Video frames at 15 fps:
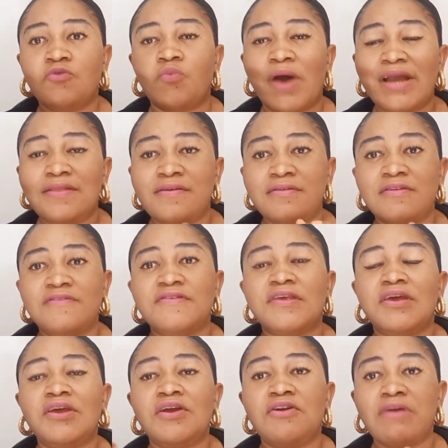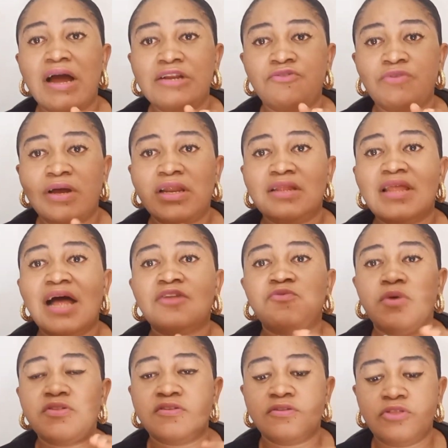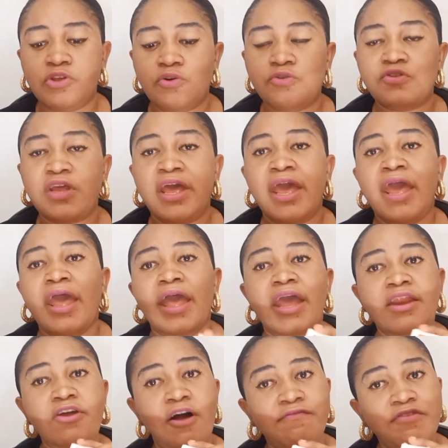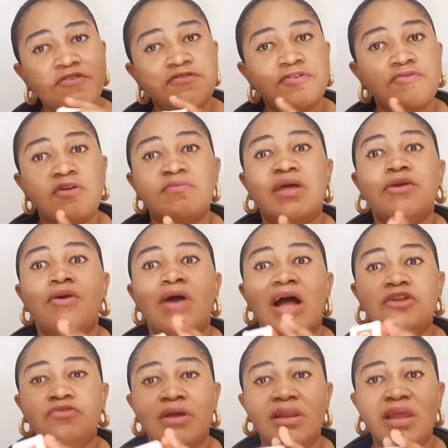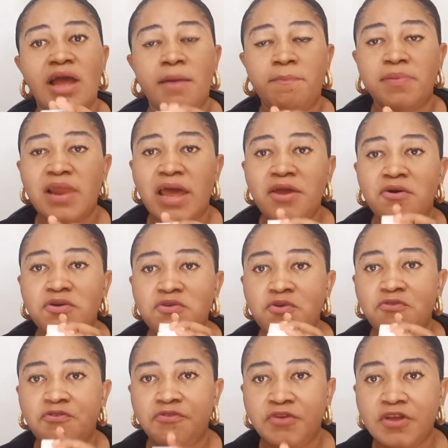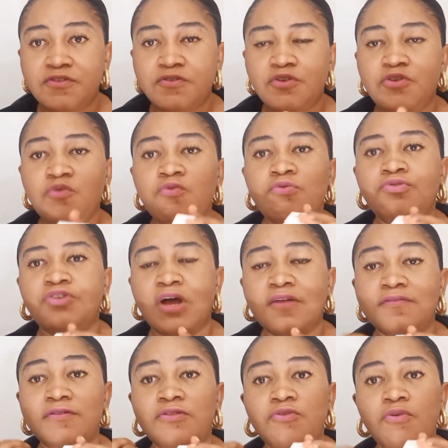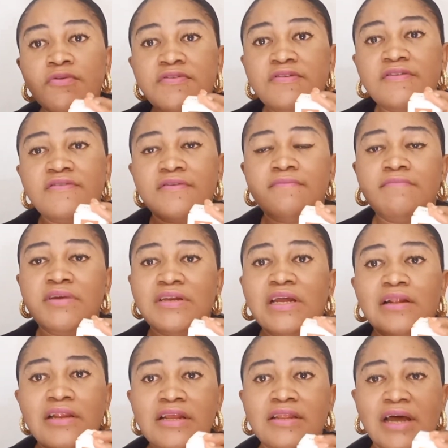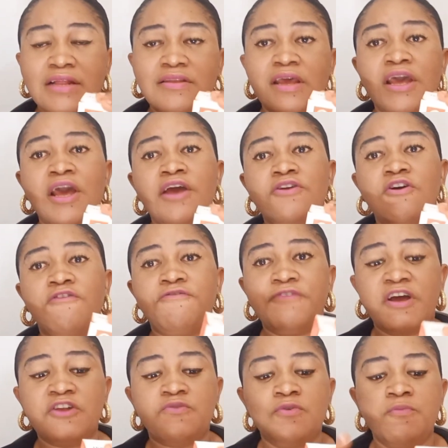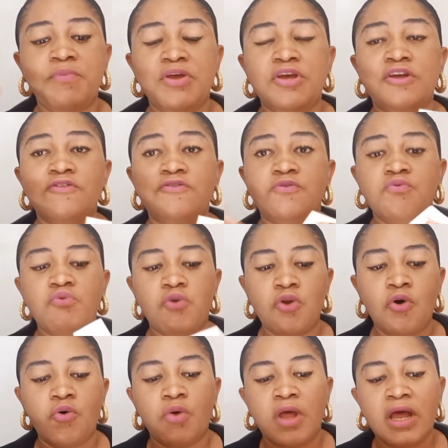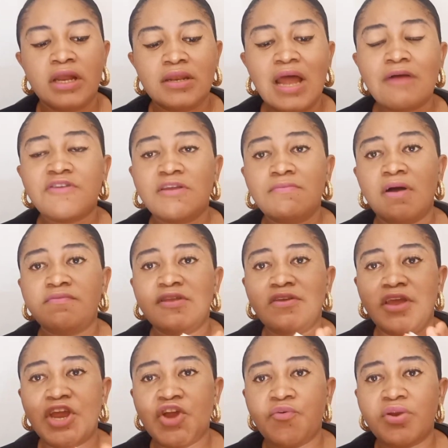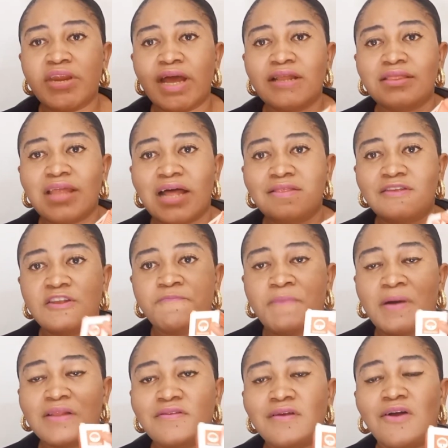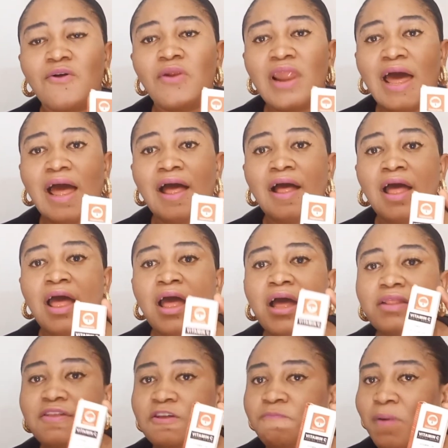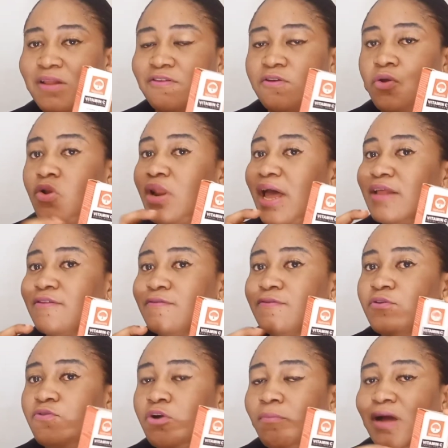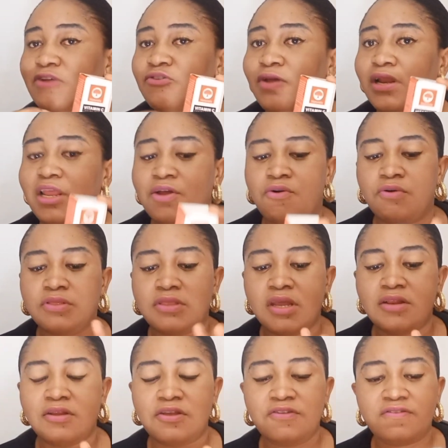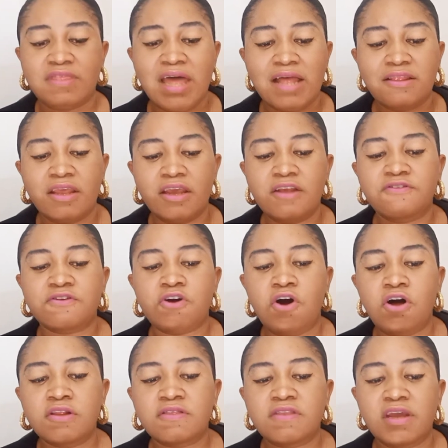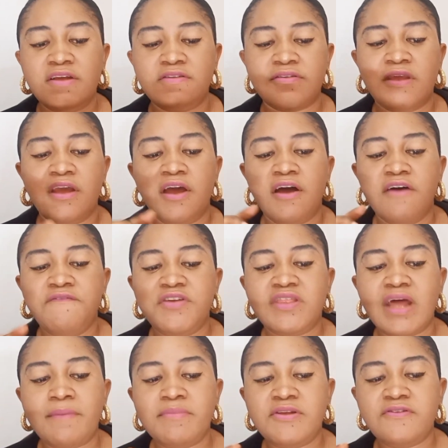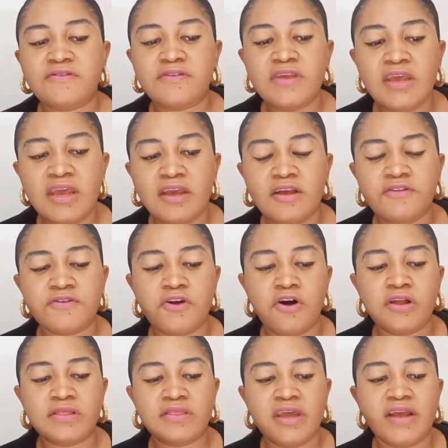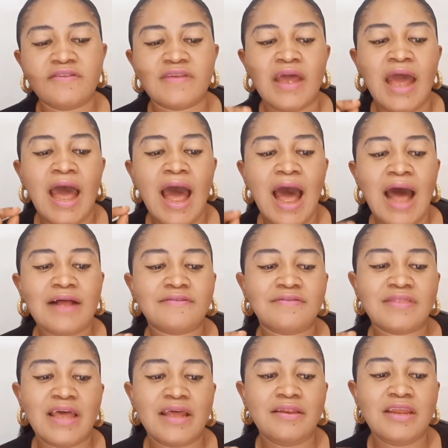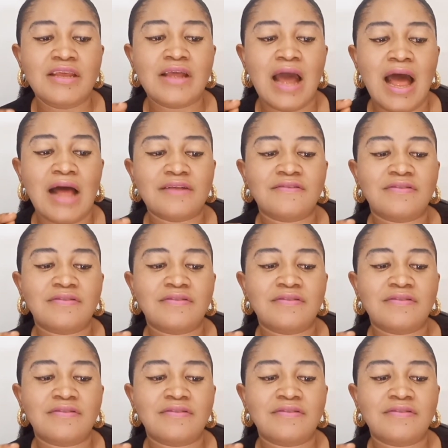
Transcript: It whitens the skin gradually. That's what it does. Any of this serum that you actually apply on your face, you will just notice immediately that your face will begin to glow. Now, some of the ingredients that this particular serum actually contains is that it contains vitamin C, it contains astaxanthin.